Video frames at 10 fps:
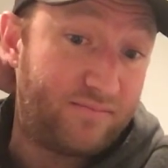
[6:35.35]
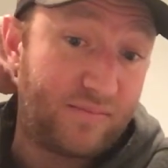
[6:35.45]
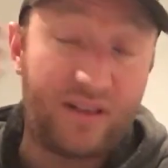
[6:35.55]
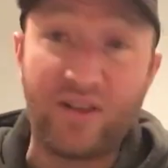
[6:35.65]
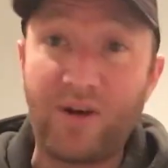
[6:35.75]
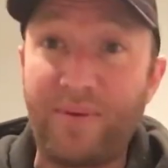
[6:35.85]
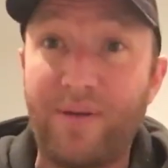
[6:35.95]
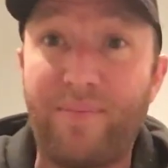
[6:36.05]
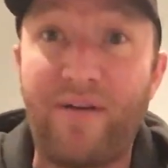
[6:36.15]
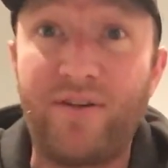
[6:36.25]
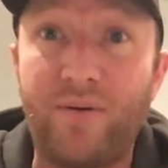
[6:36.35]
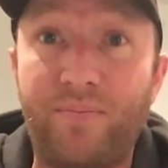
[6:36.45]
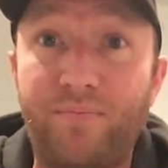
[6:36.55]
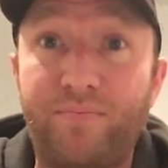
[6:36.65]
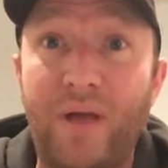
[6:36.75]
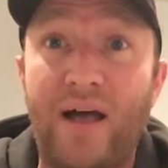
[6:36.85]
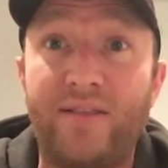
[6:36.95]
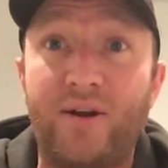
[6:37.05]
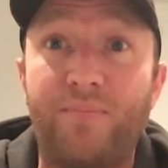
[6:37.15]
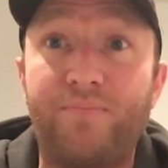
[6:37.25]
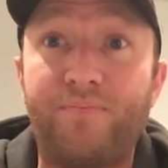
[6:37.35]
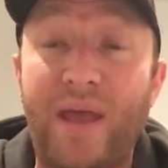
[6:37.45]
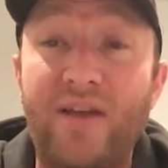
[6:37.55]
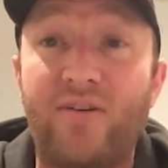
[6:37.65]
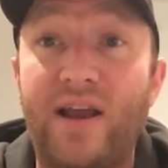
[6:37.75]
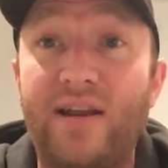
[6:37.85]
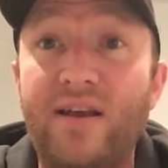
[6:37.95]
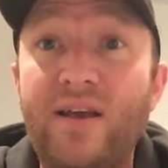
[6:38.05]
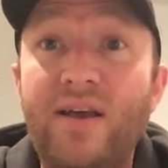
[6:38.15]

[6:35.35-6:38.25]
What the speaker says: a little bit above their pay grade.